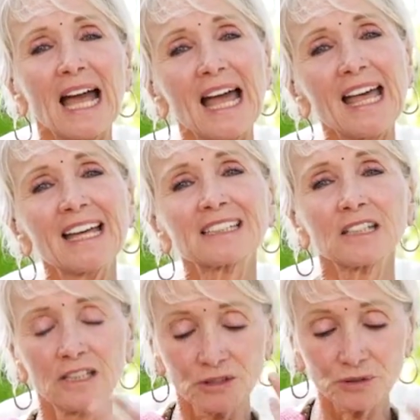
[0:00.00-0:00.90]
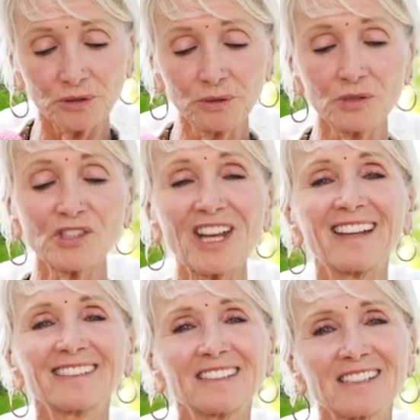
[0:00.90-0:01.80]
and to
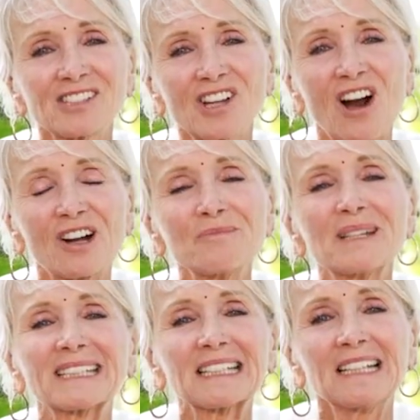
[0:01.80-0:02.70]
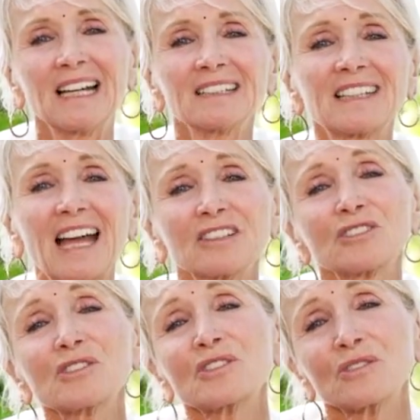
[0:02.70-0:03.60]
shed this garment that
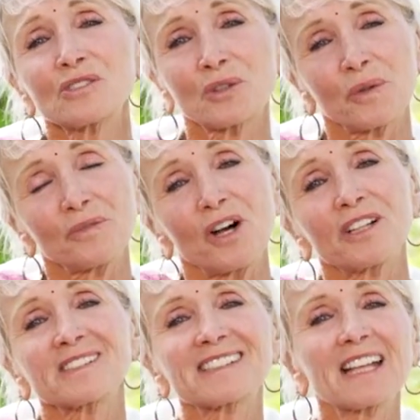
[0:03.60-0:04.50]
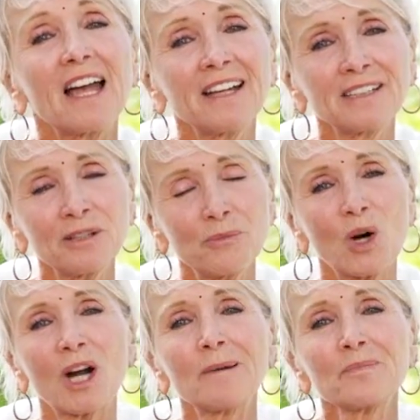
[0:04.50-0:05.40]
doesn't serve us
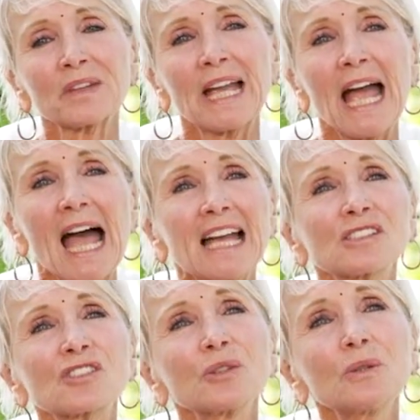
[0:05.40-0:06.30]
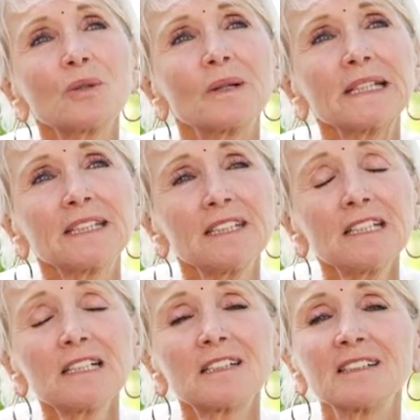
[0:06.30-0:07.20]
anymore. And so
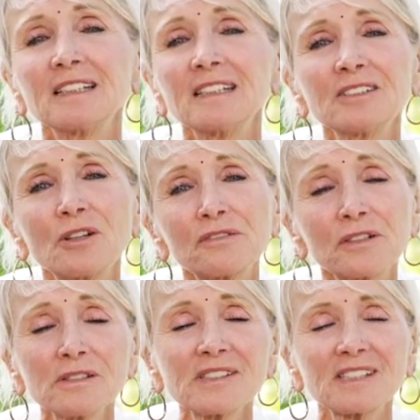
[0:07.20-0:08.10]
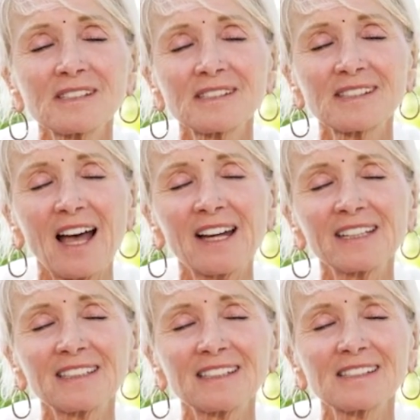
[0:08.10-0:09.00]
here in the first
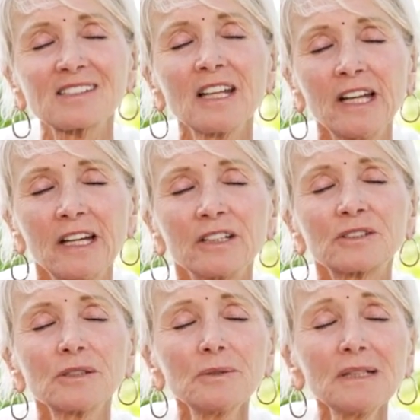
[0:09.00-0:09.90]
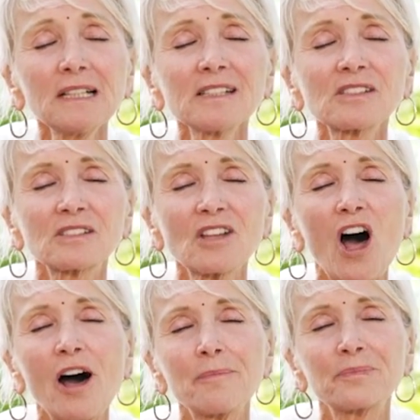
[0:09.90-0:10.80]
insight is to really
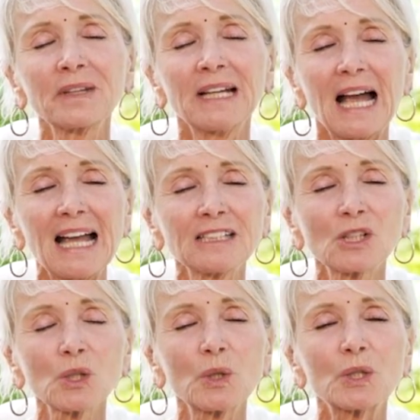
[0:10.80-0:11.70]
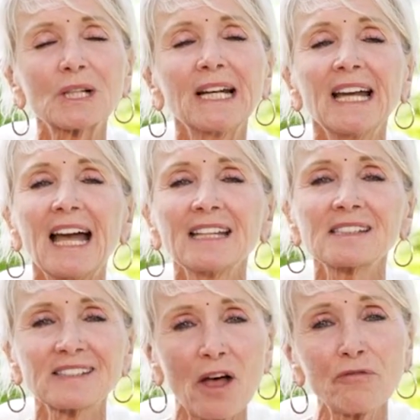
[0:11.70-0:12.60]
stop and look
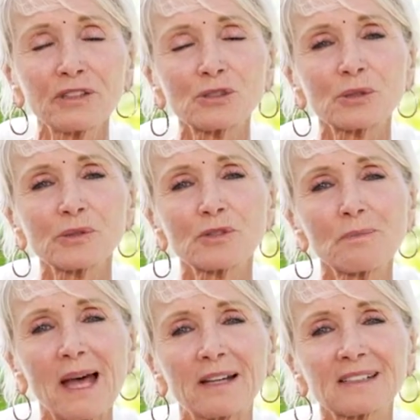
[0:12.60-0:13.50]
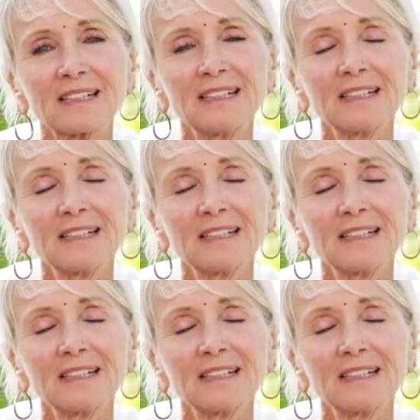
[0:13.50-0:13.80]
and self-introspect